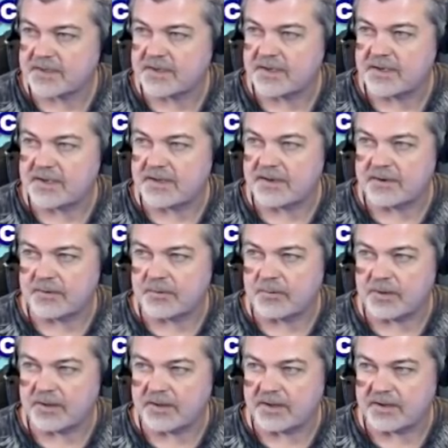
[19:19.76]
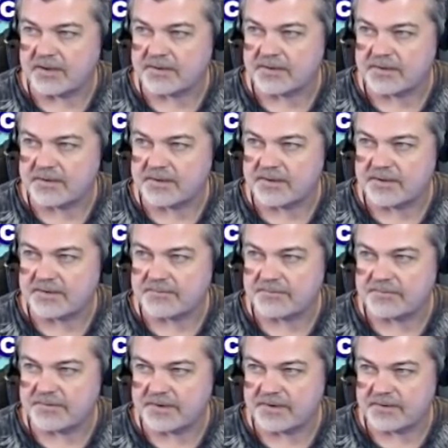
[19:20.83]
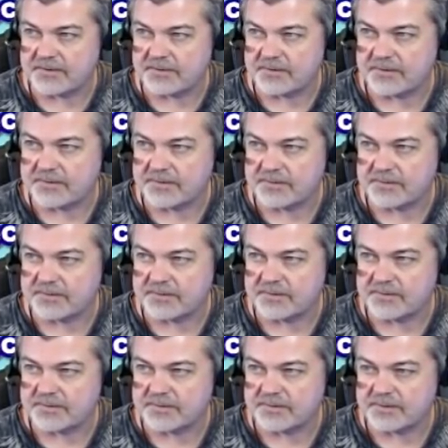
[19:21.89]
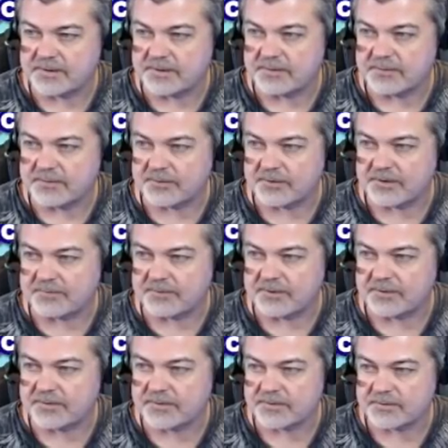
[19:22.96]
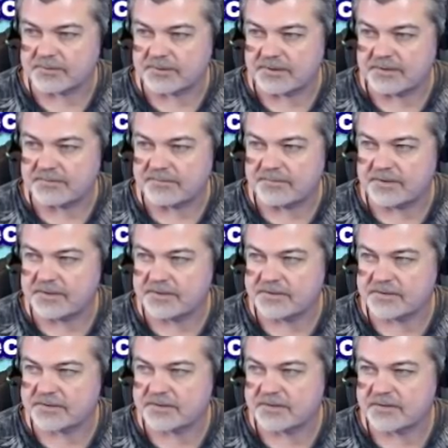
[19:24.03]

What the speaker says: and voila, it found the network driver. So we're going to hit finish,